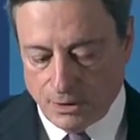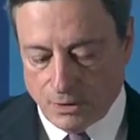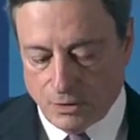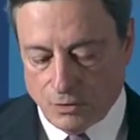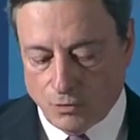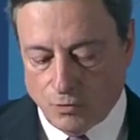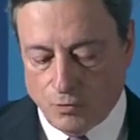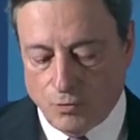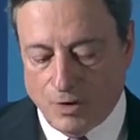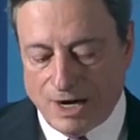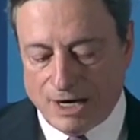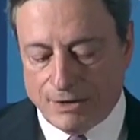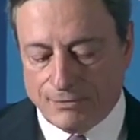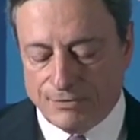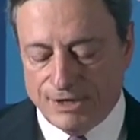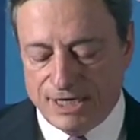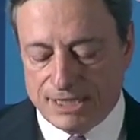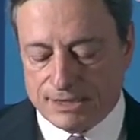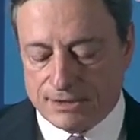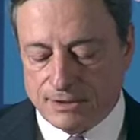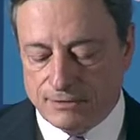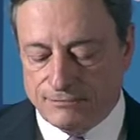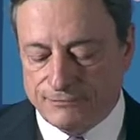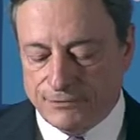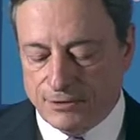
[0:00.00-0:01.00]
One
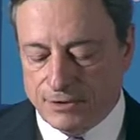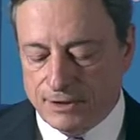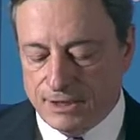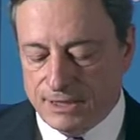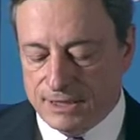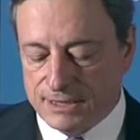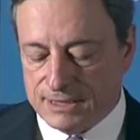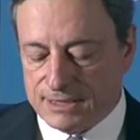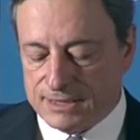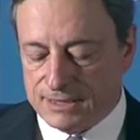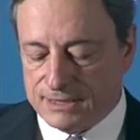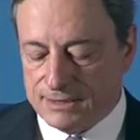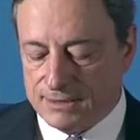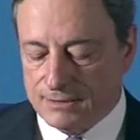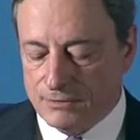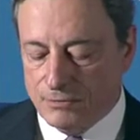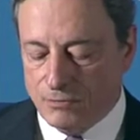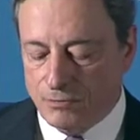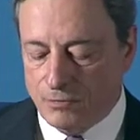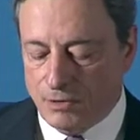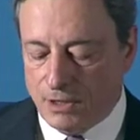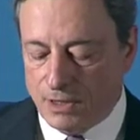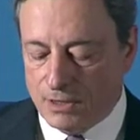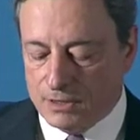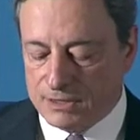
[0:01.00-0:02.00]
reason for this
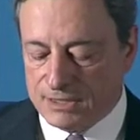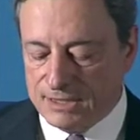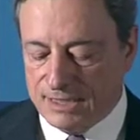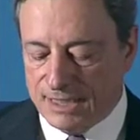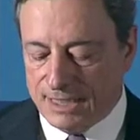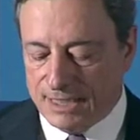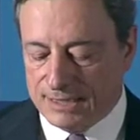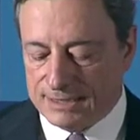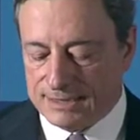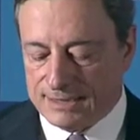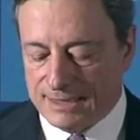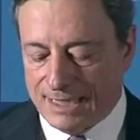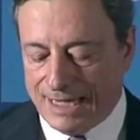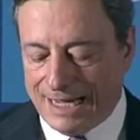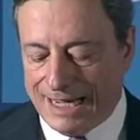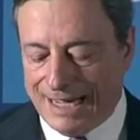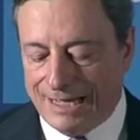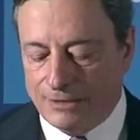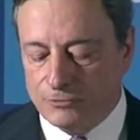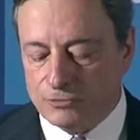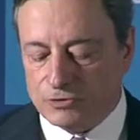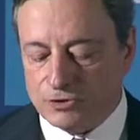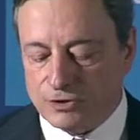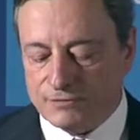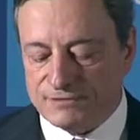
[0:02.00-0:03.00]
was that
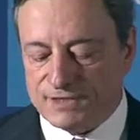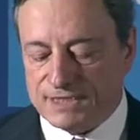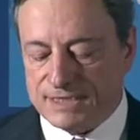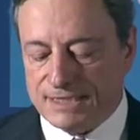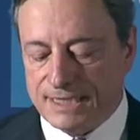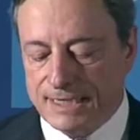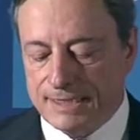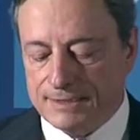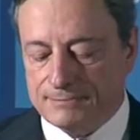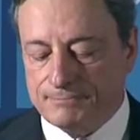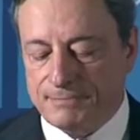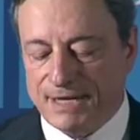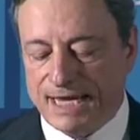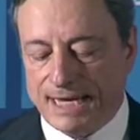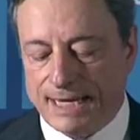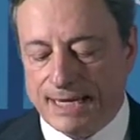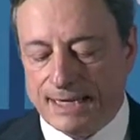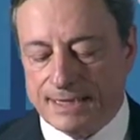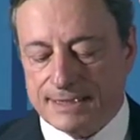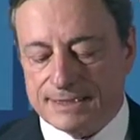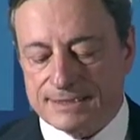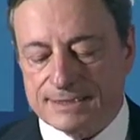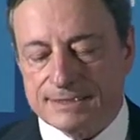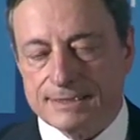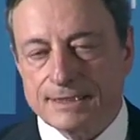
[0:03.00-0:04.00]
out-of-state
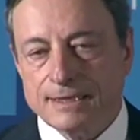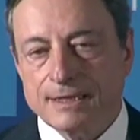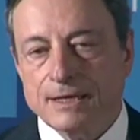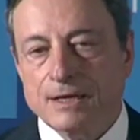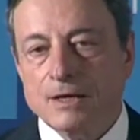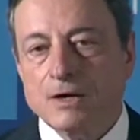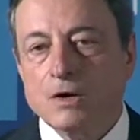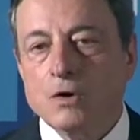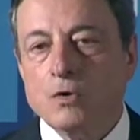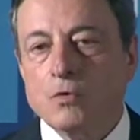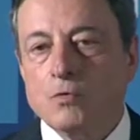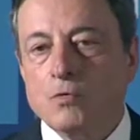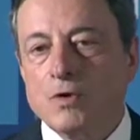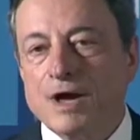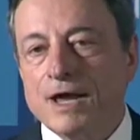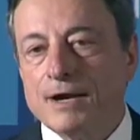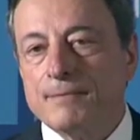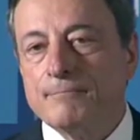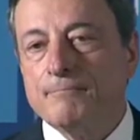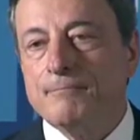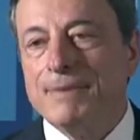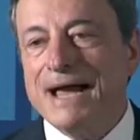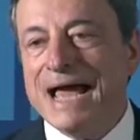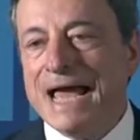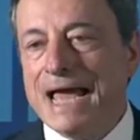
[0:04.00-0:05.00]
banks were
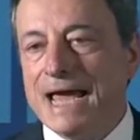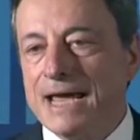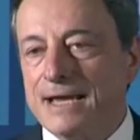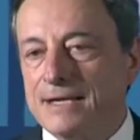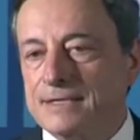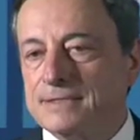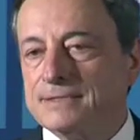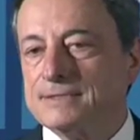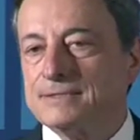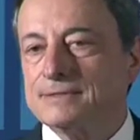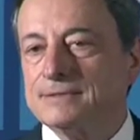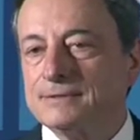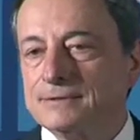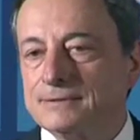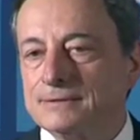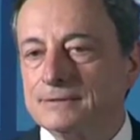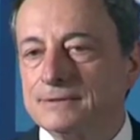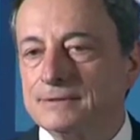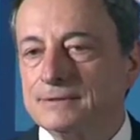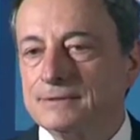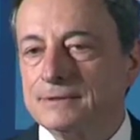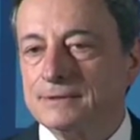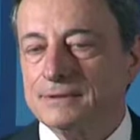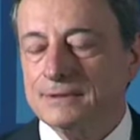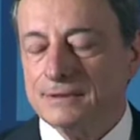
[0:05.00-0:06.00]
banned
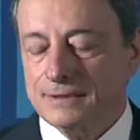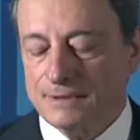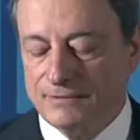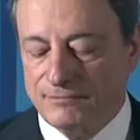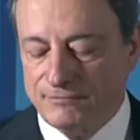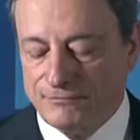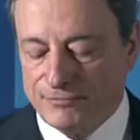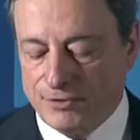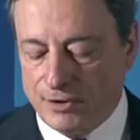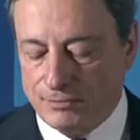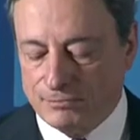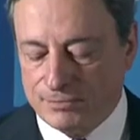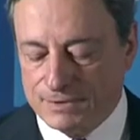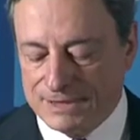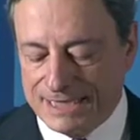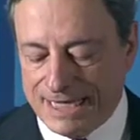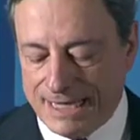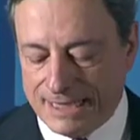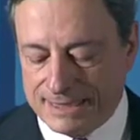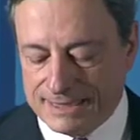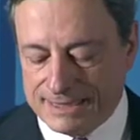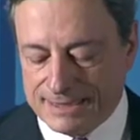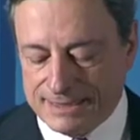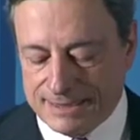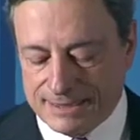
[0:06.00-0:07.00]
from
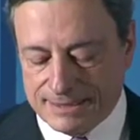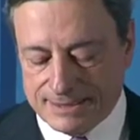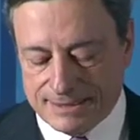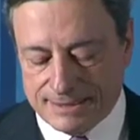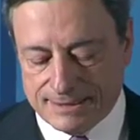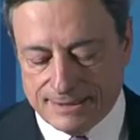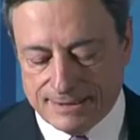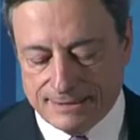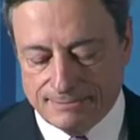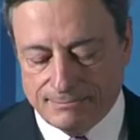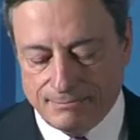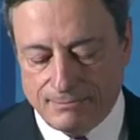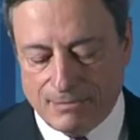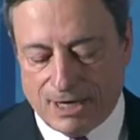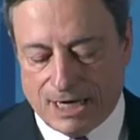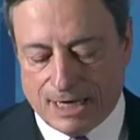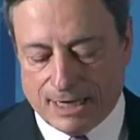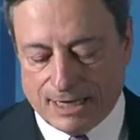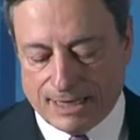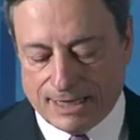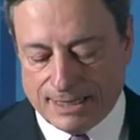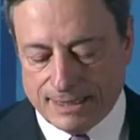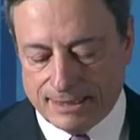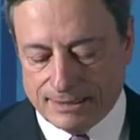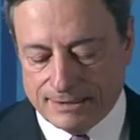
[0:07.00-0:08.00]
Texas
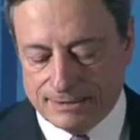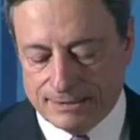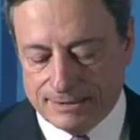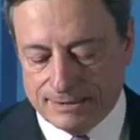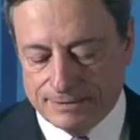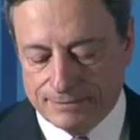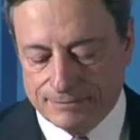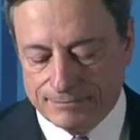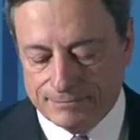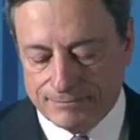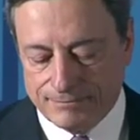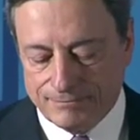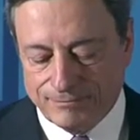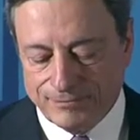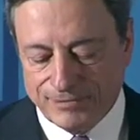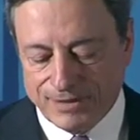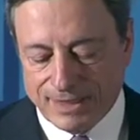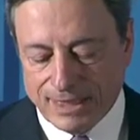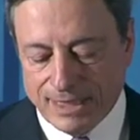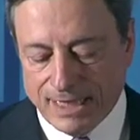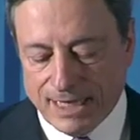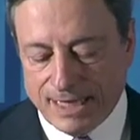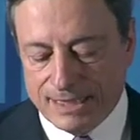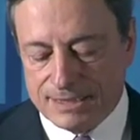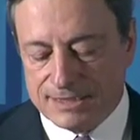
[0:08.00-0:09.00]
market.
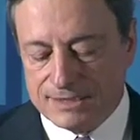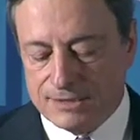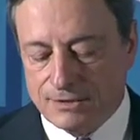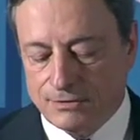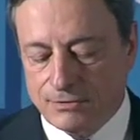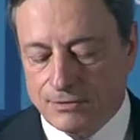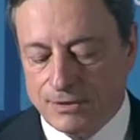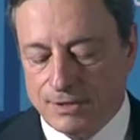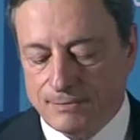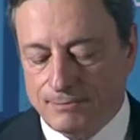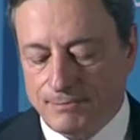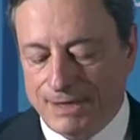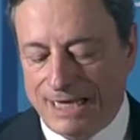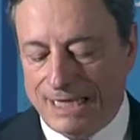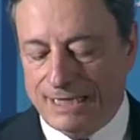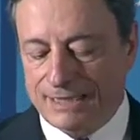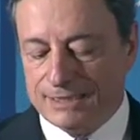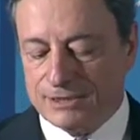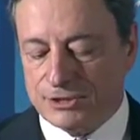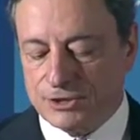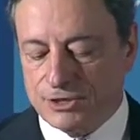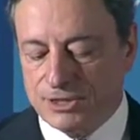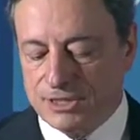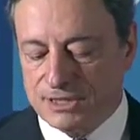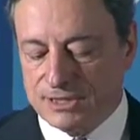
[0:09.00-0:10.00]
And so the
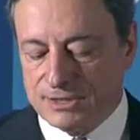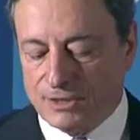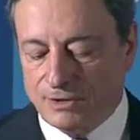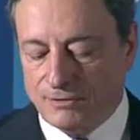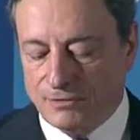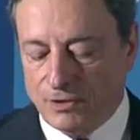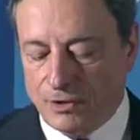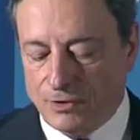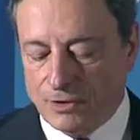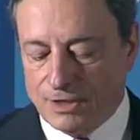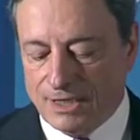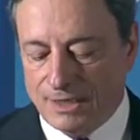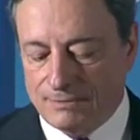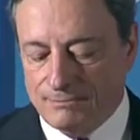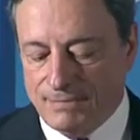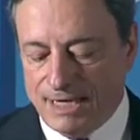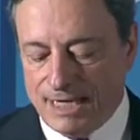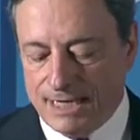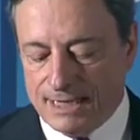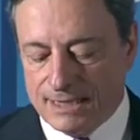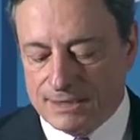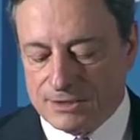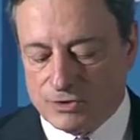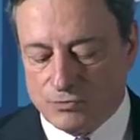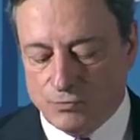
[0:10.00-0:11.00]
balance sheets of local
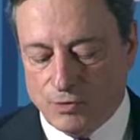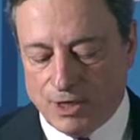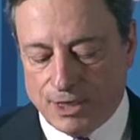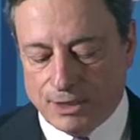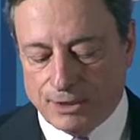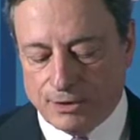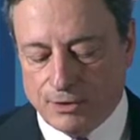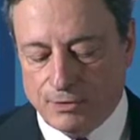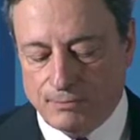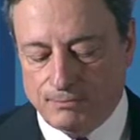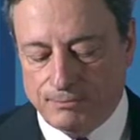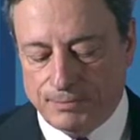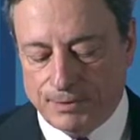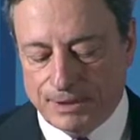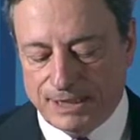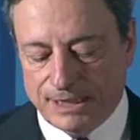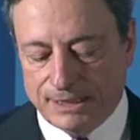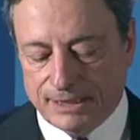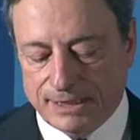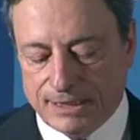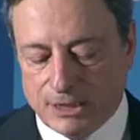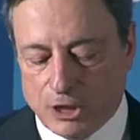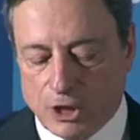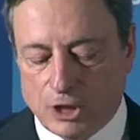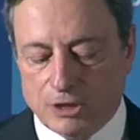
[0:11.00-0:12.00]
banks were
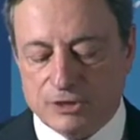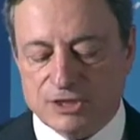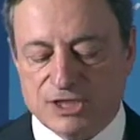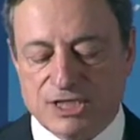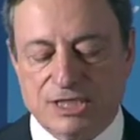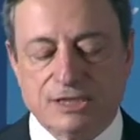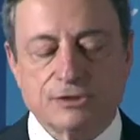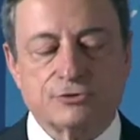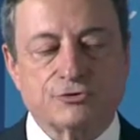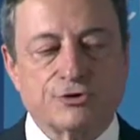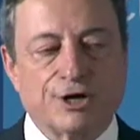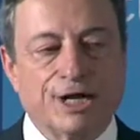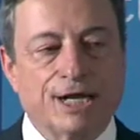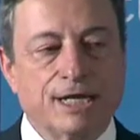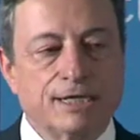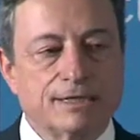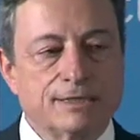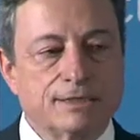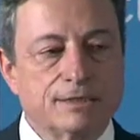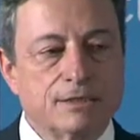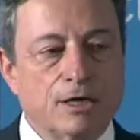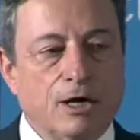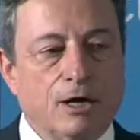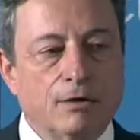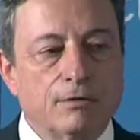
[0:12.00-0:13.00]
completely
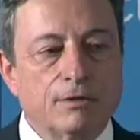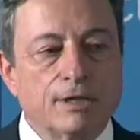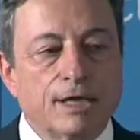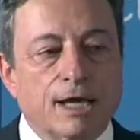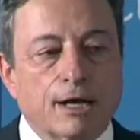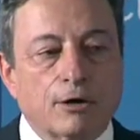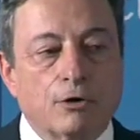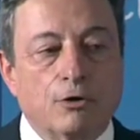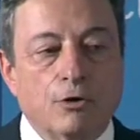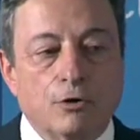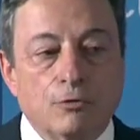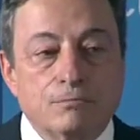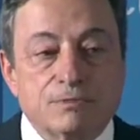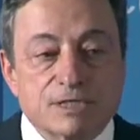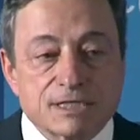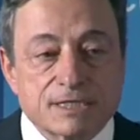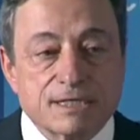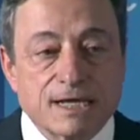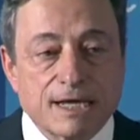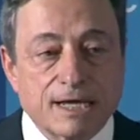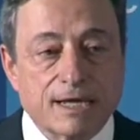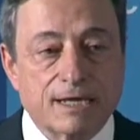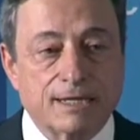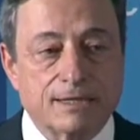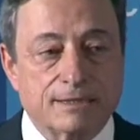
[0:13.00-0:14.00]
concentrated on their home
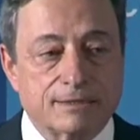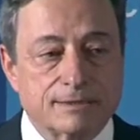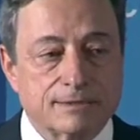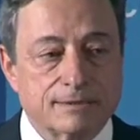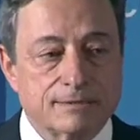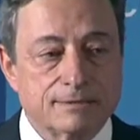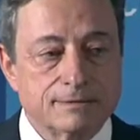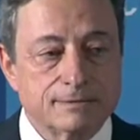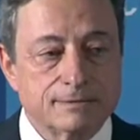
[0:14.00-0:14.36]
state.